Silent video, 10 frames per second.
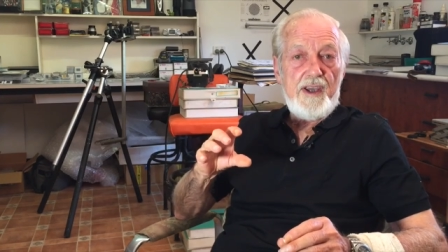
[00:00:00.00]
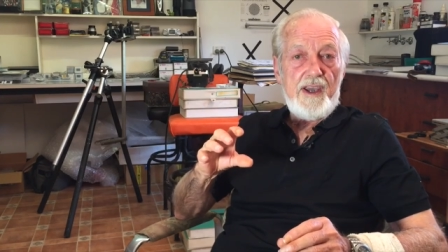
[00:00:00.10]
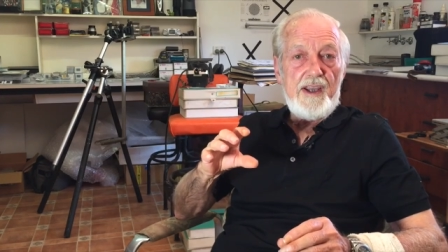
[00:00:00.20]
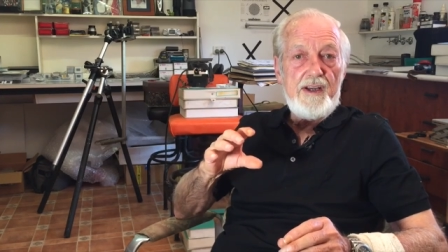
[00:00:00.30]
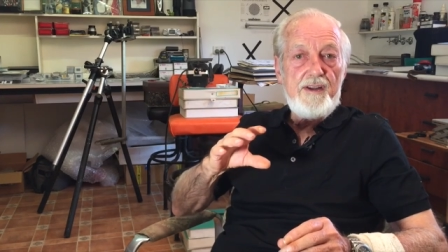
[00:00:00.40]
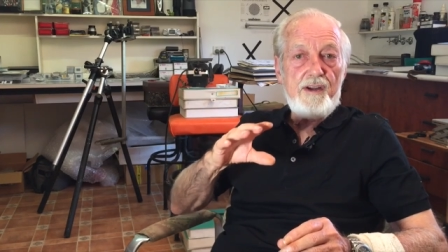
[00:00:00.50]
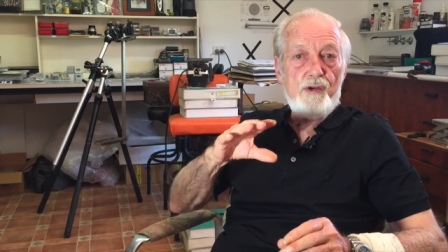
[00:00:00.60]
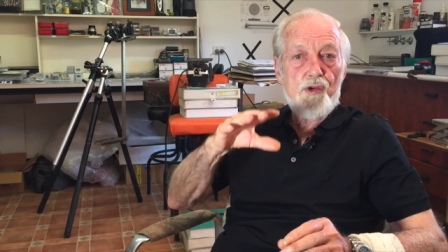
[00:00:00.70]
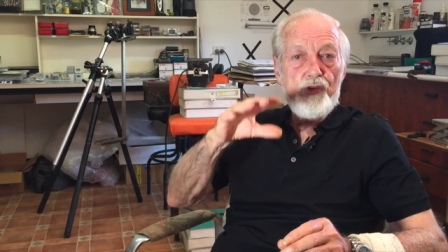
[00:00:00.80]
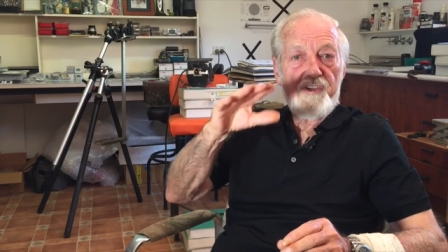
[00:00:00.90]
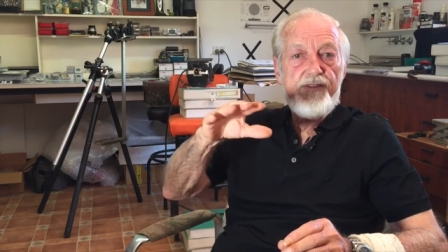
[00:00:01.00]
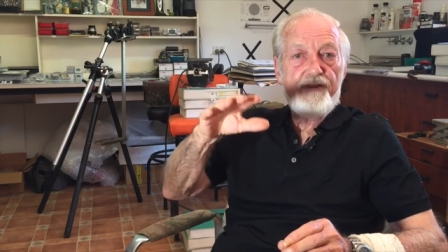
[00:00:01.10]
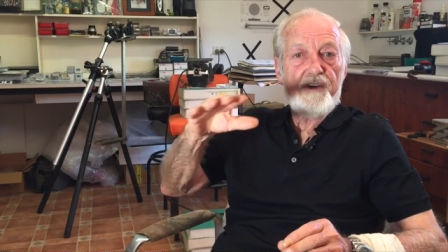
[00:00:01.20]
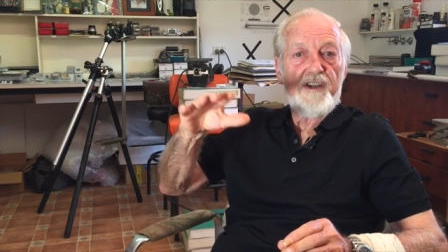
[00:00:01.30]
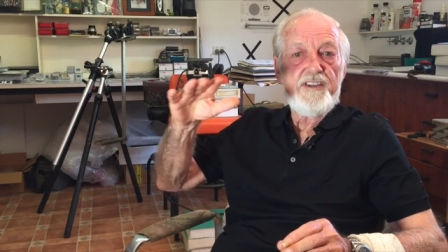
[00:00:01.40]
and they're all
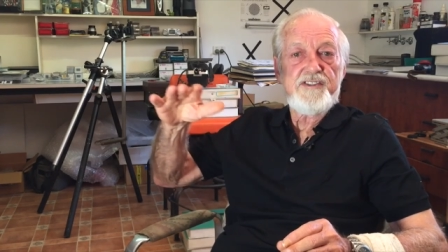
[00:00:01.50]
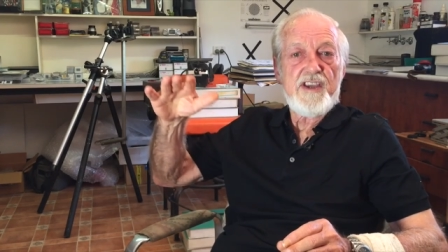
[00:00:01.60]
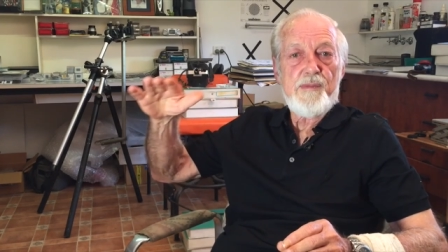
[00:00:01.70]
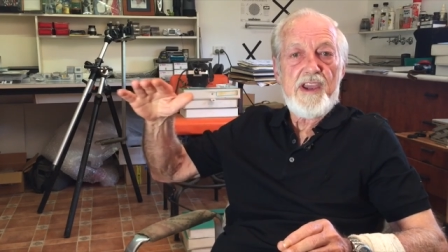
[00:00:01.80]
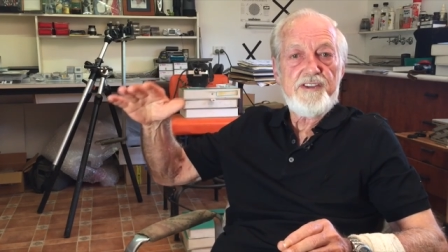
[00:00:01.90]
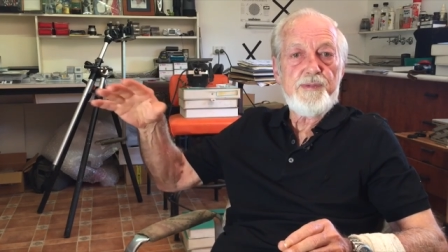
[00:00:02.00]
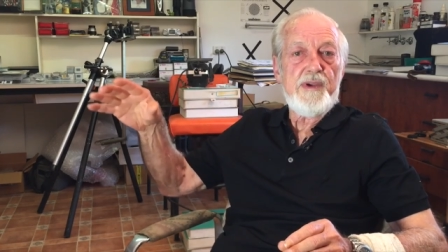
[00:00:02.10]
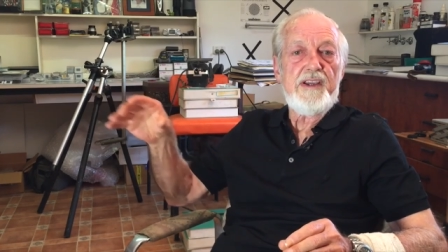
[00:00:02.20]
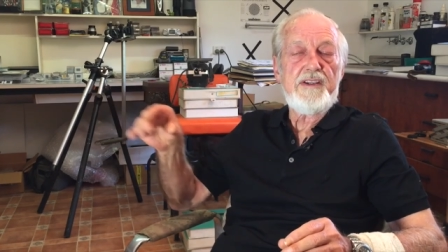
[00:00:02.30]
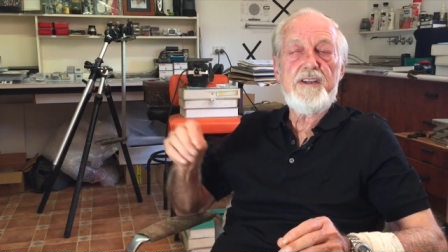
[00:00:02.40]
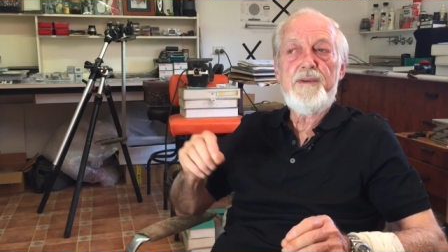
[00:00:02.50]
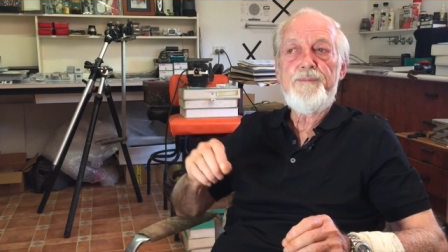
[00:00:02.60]
different in some aspect.